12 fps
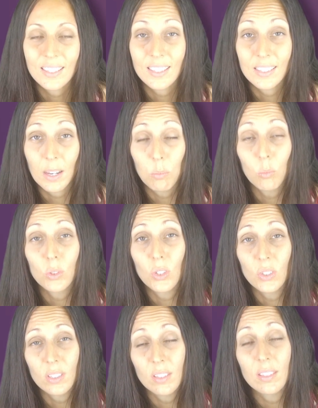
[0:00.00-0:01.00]
step,
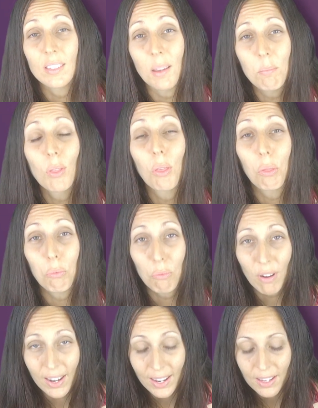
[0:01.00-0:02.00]
which is step
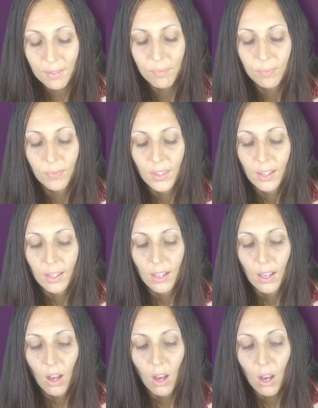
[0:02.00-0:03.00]
3,
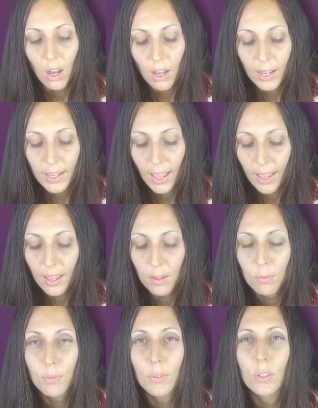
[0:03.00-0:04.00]
I
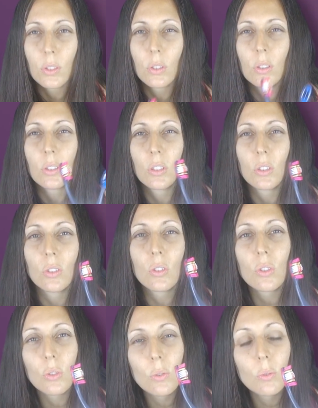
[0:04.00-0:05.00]
have
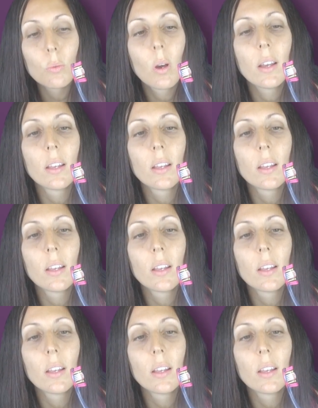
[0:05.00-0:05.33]
2